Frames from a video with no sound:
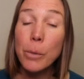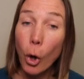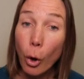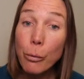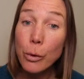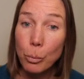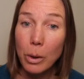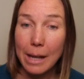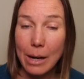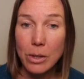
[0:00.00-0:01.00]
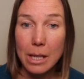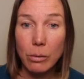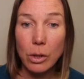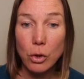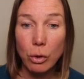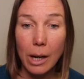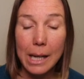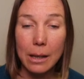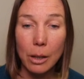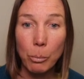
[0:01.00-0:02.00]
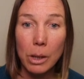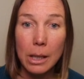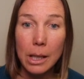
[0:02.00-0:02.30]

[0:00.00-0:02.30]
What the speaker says: often without even trying them.